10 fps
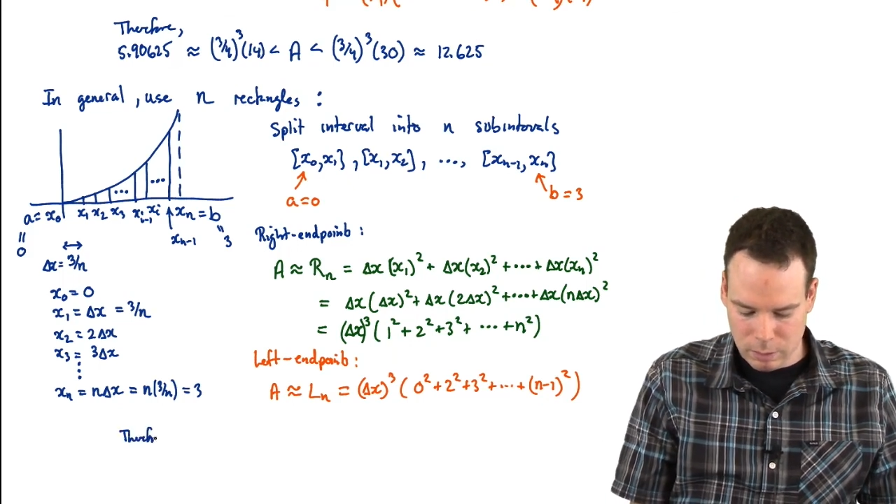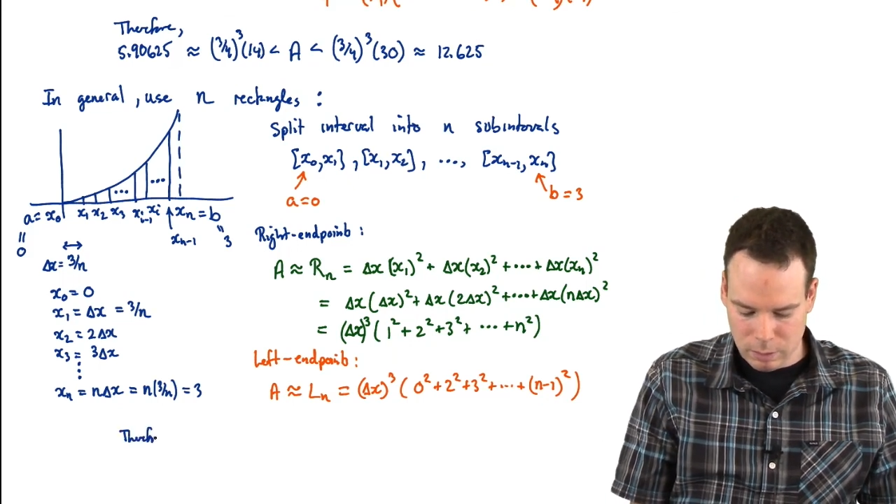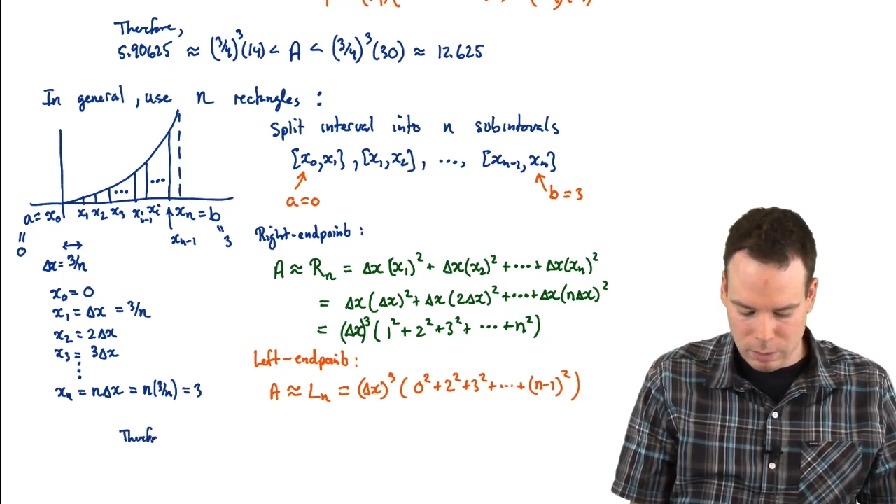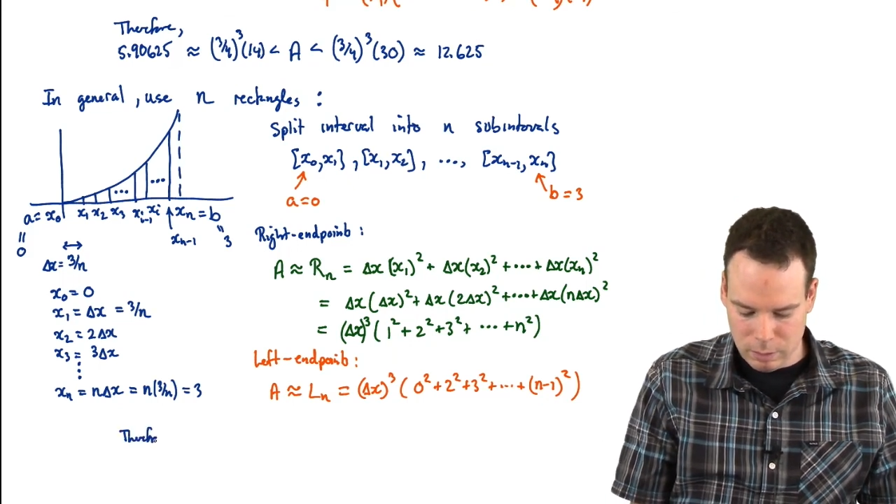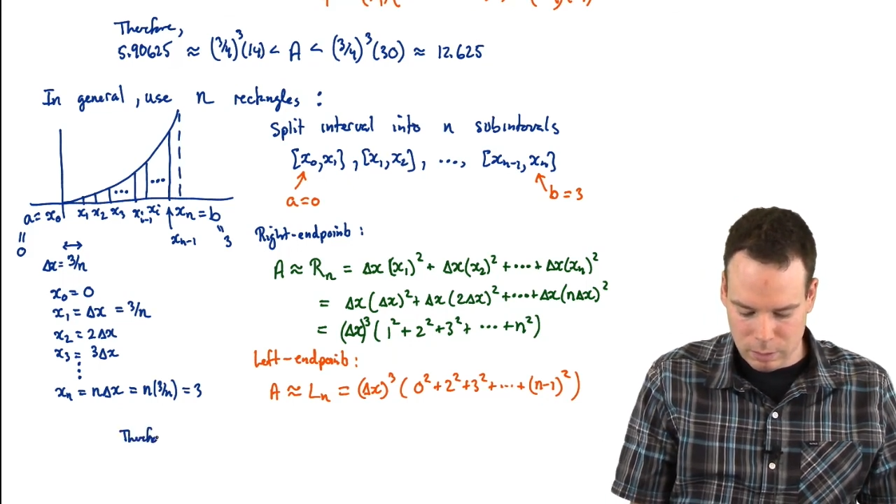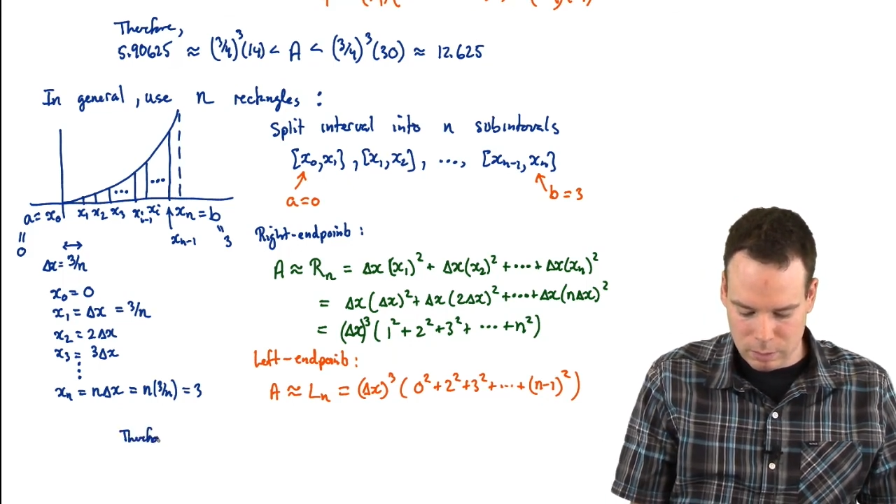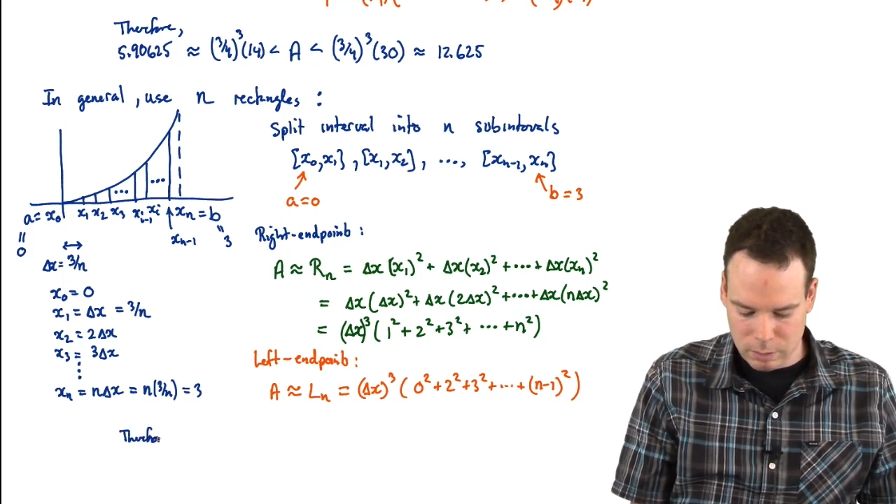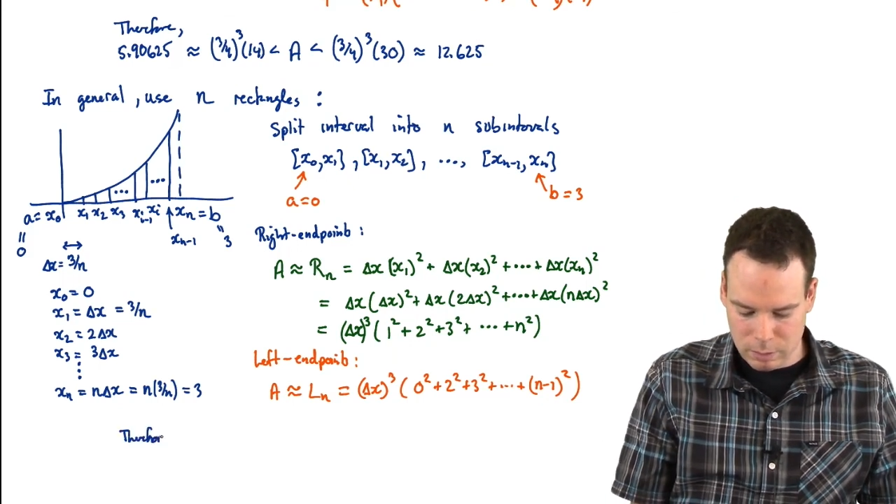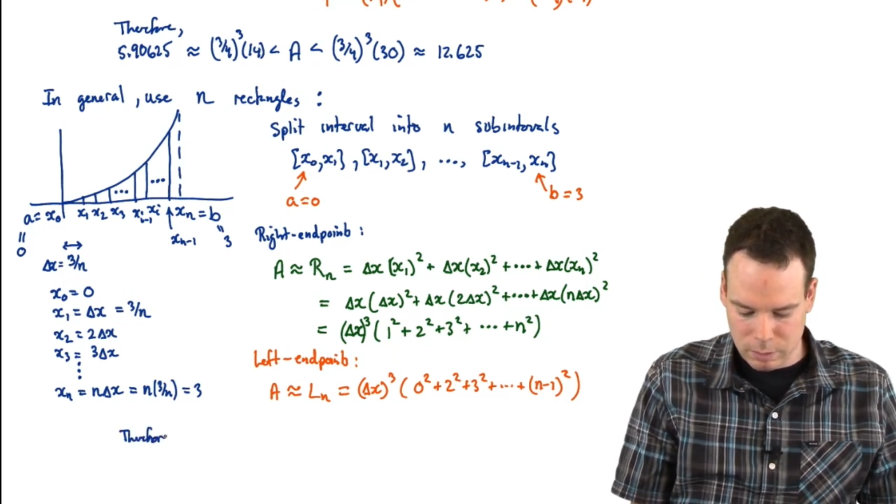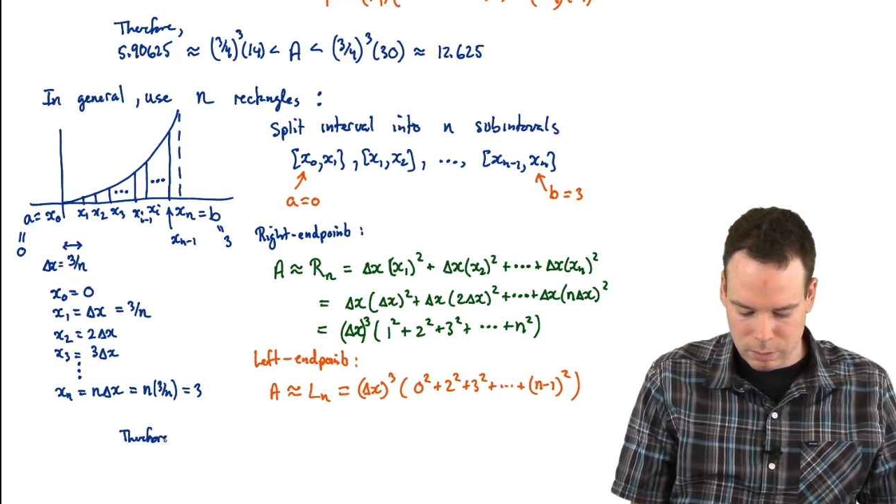is
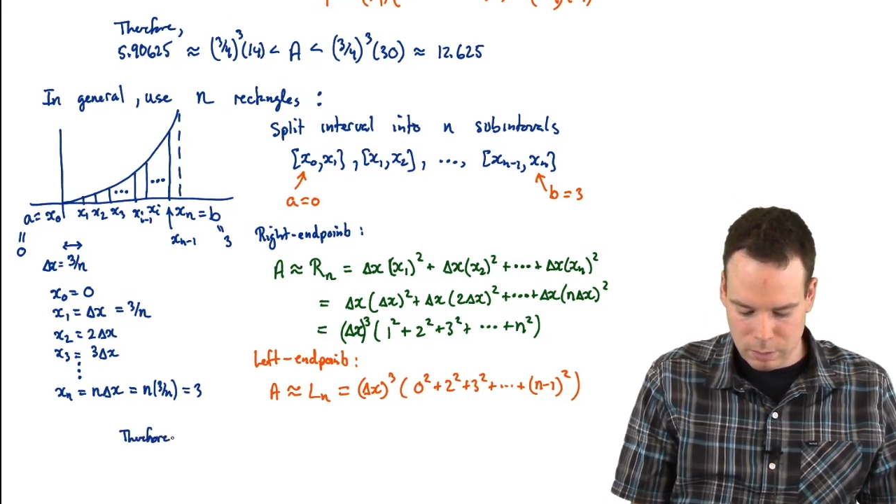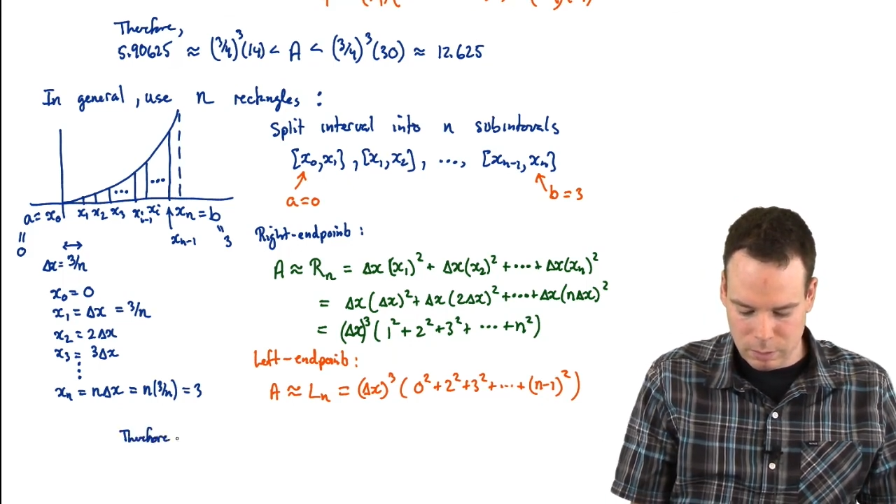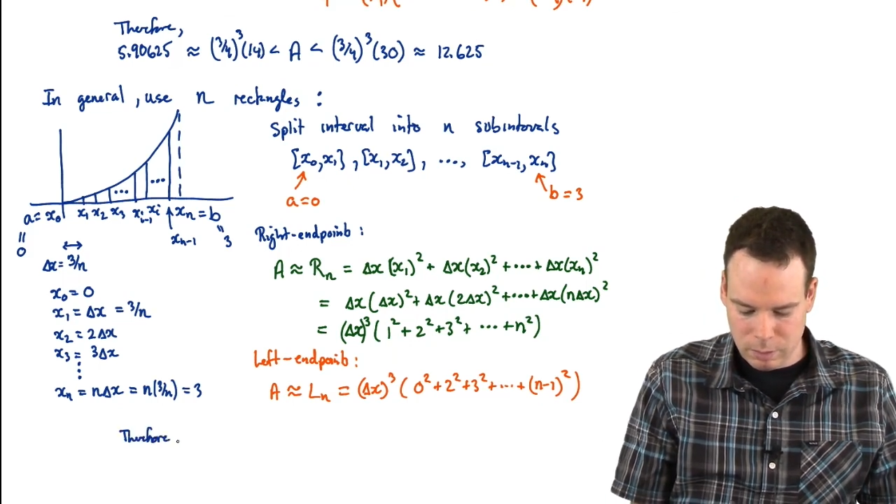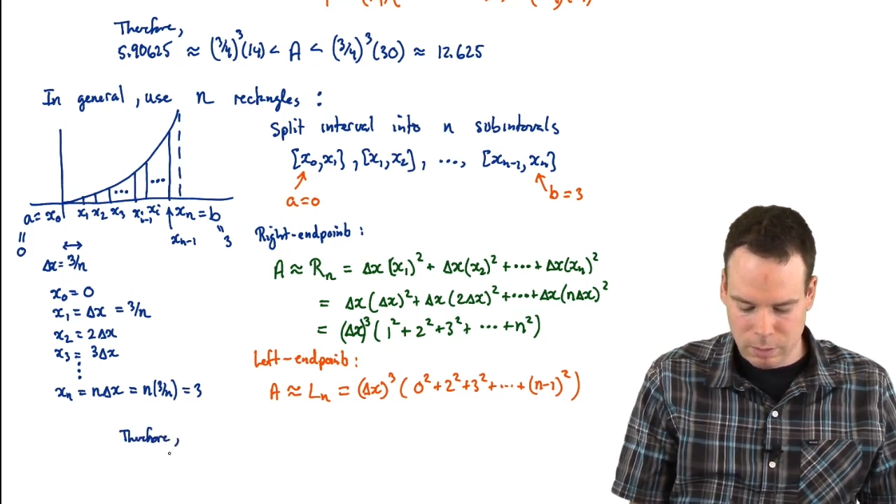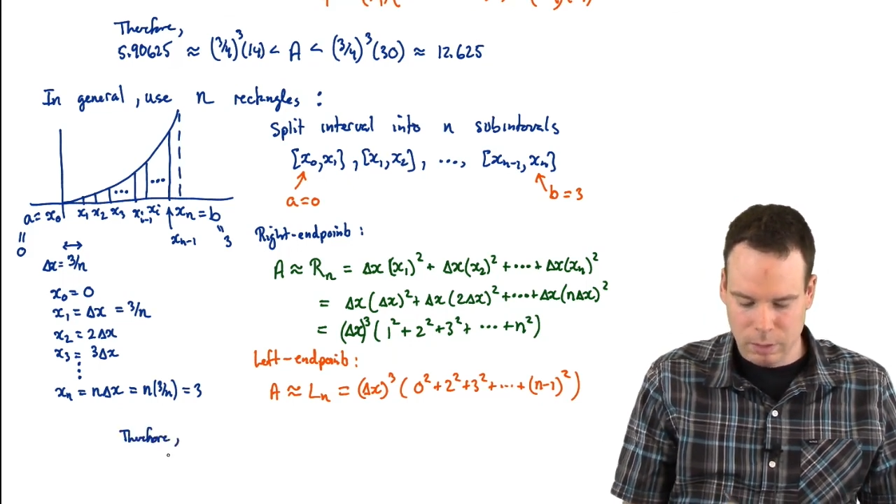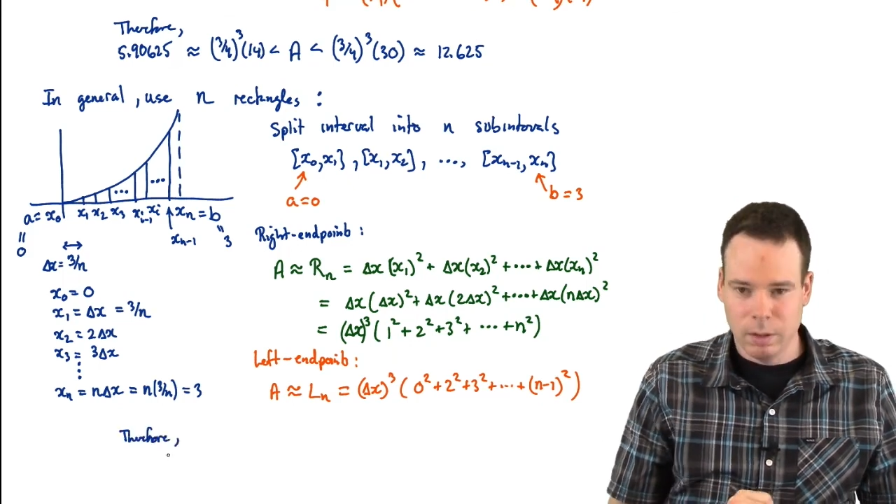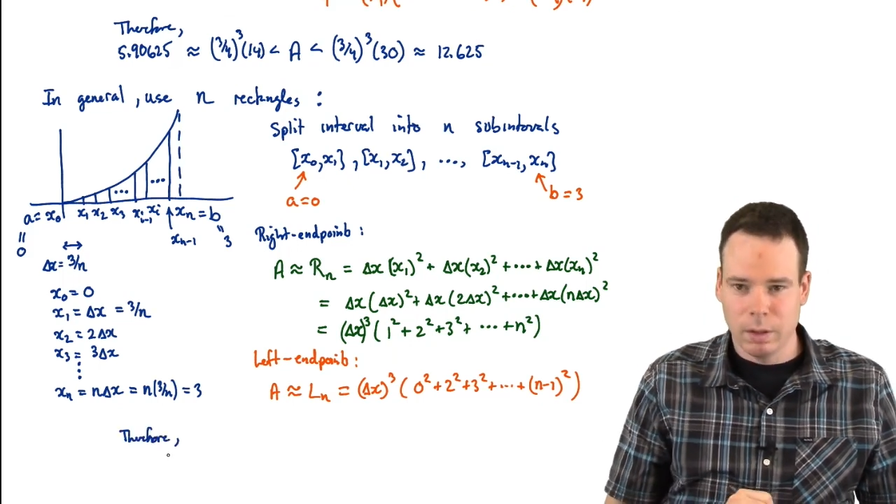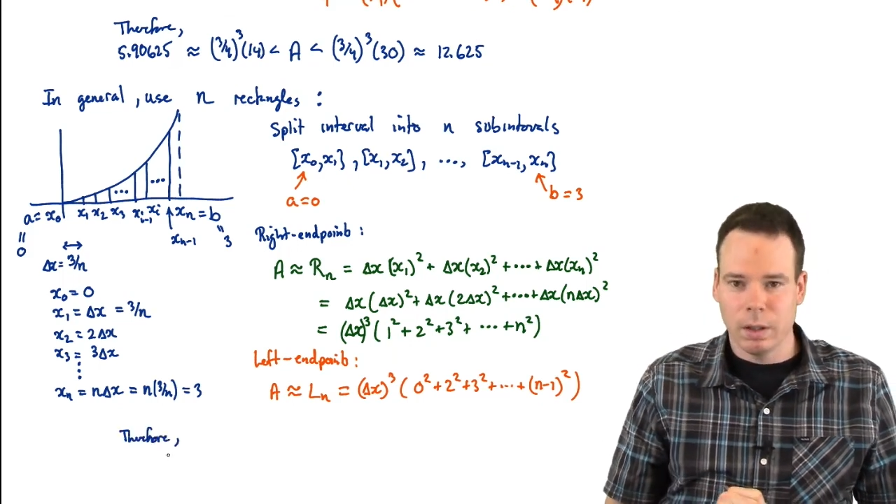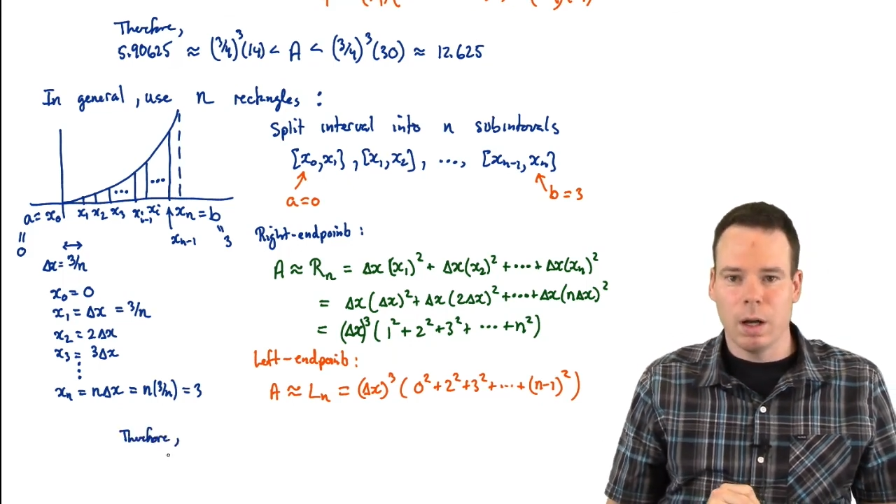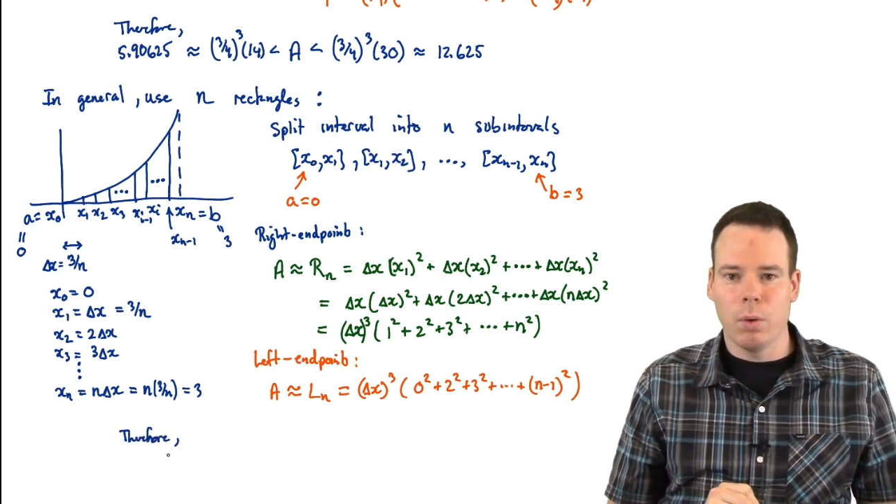
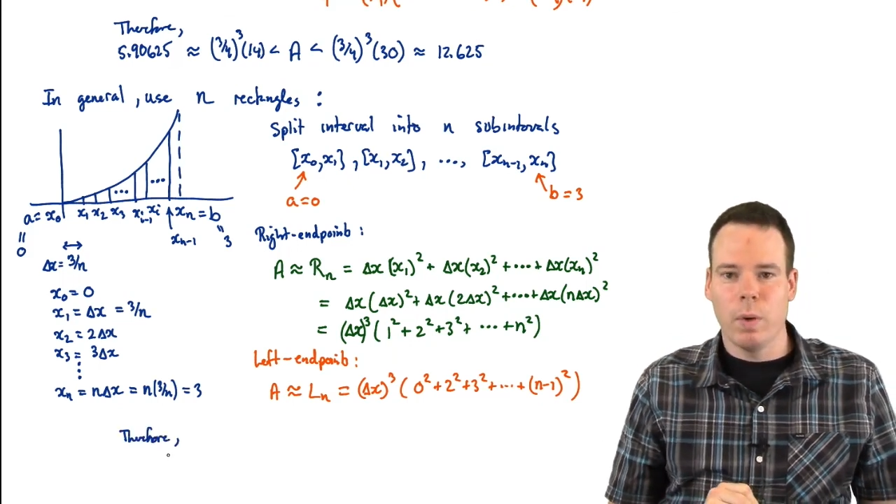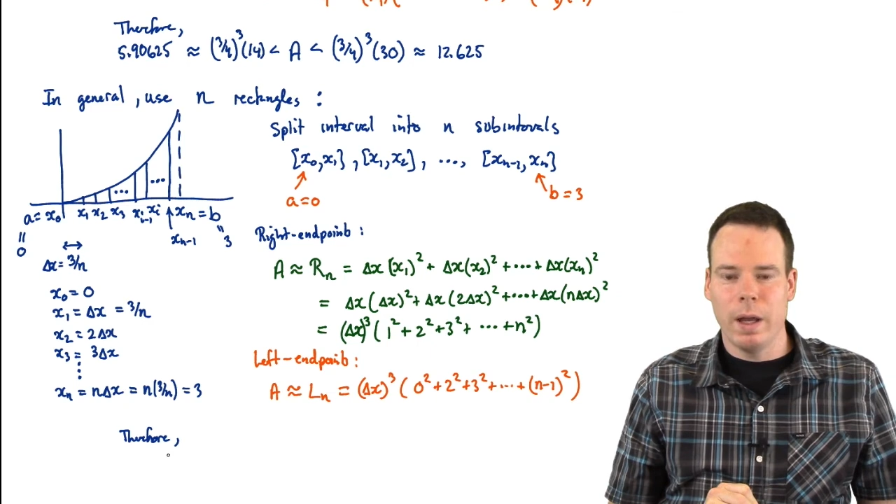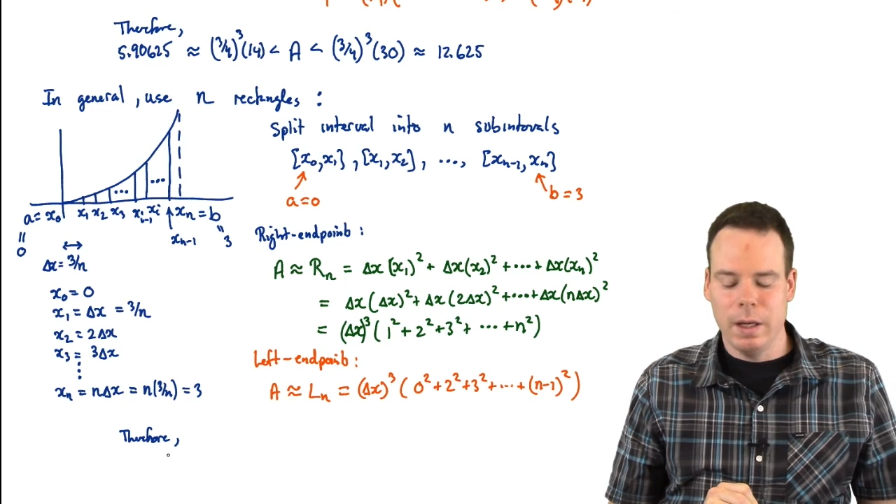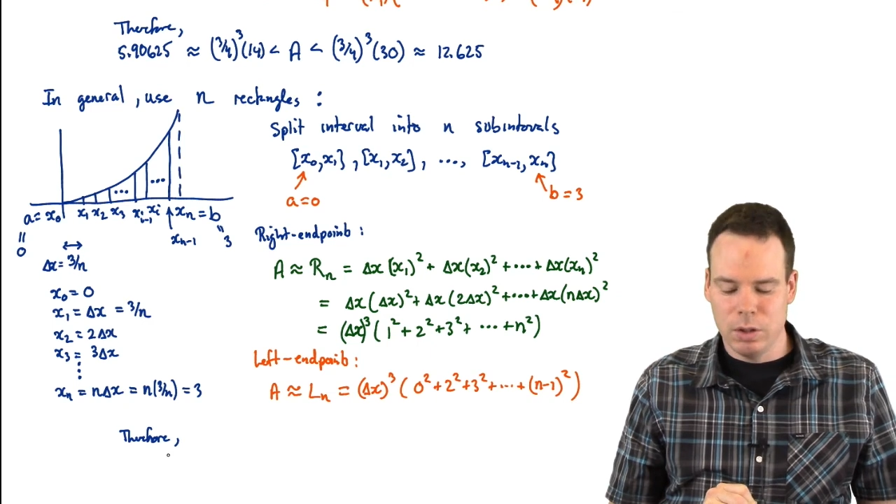a way